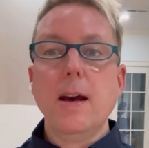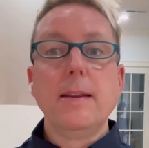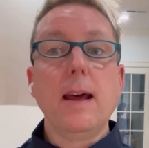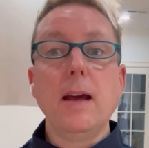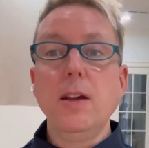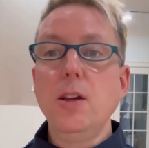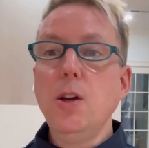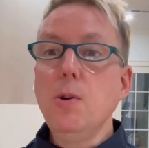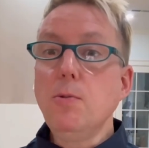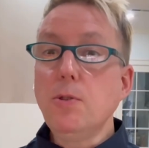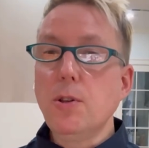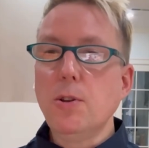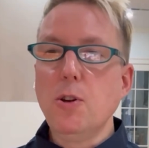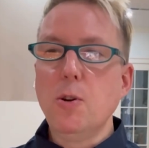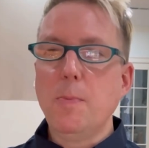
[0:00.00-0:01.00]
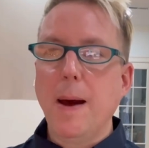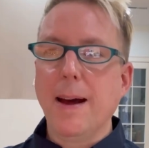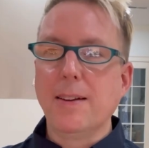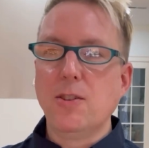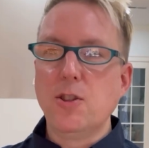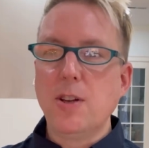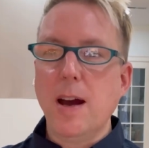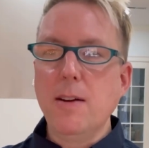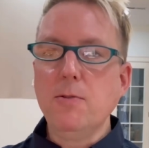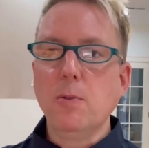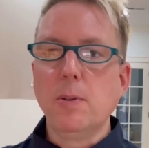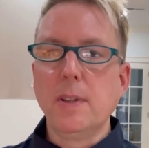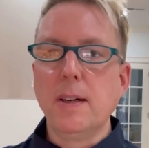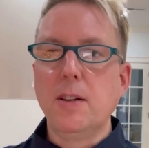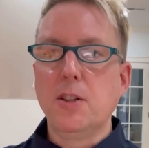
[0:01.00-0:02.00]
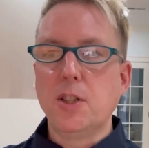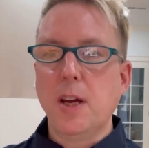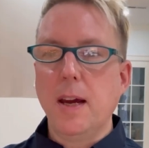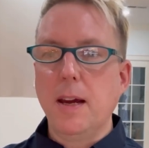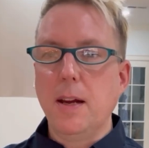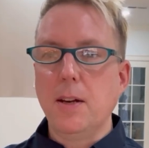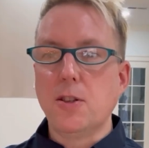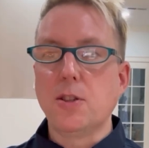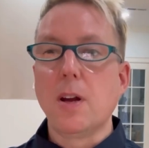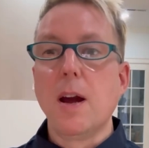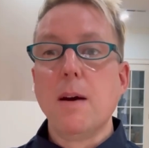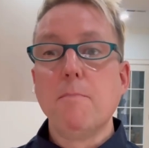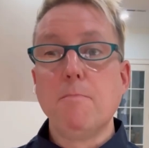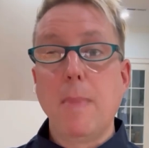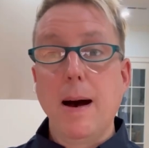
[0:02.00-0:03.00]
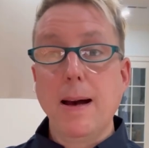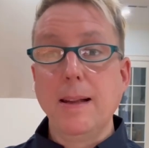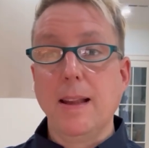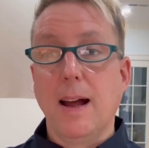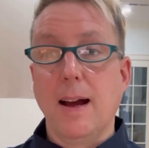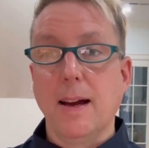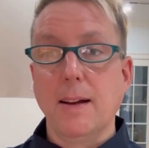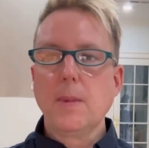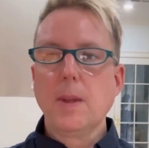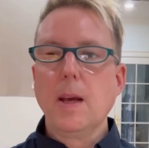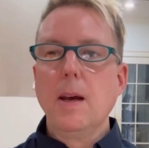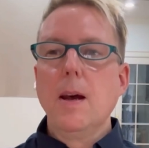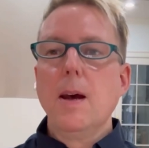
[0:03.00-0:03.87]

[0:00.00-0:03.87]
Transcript: that YouTube has generally changed my life.